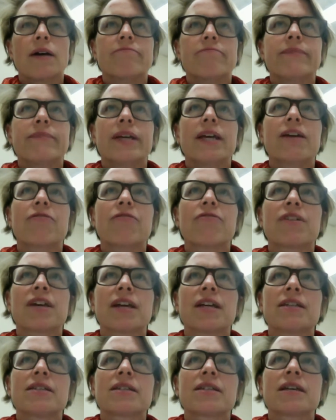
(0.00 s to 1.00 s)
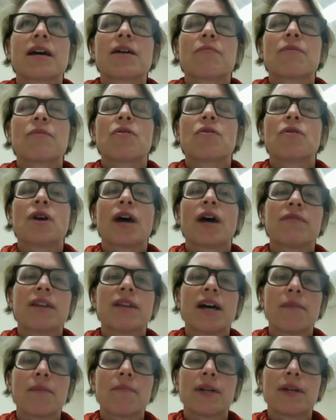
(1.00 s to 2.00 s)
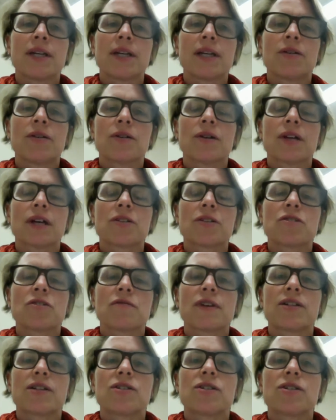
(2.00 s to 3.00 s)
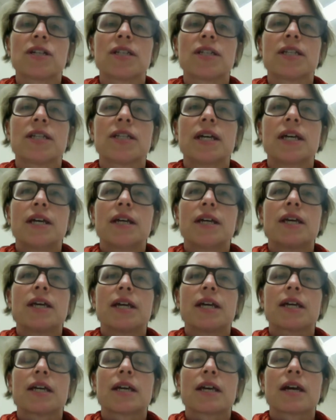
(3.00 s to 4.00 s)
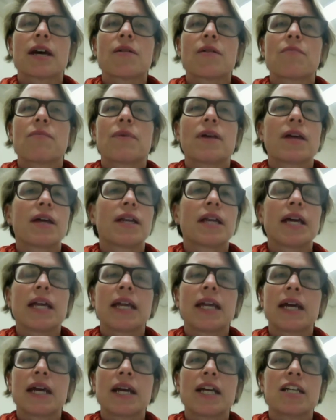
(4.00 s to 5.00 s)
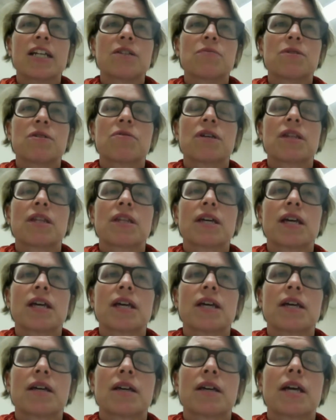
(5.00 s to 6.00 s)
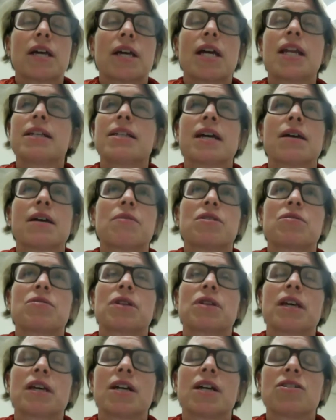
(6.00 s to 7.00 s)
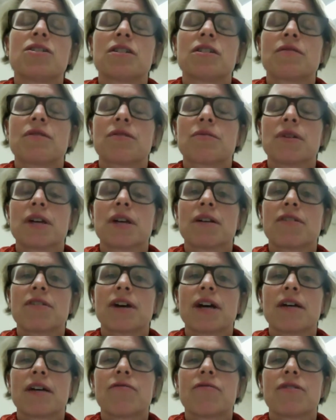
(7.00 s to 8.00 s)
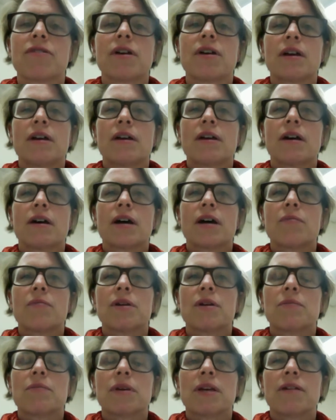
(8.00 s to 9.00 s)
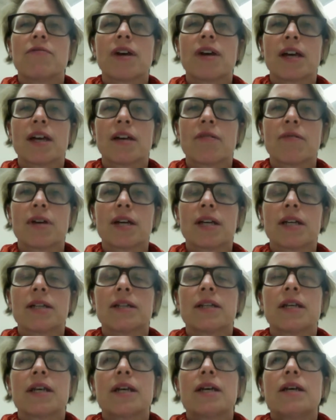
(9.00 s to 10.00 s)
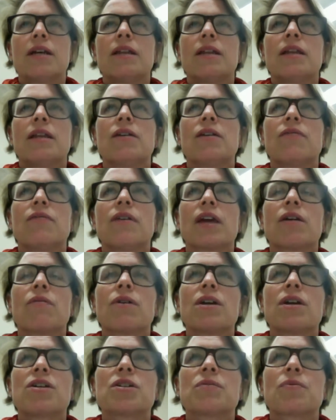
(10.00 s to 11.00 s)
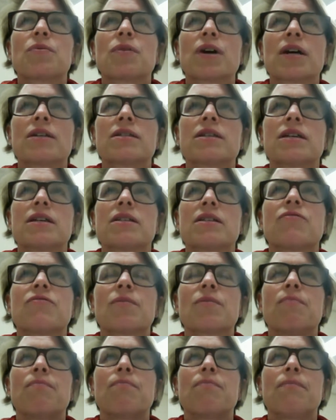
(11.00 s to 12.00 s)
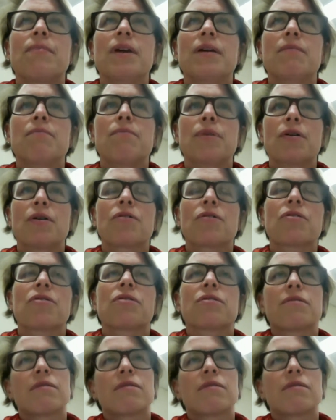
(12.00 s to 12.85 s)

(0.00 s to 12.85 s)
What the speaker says: If kids come who have not been in early intervention, they can come at any age any time between the ages of 3 and 5 and be evaluated. The evaluation process in both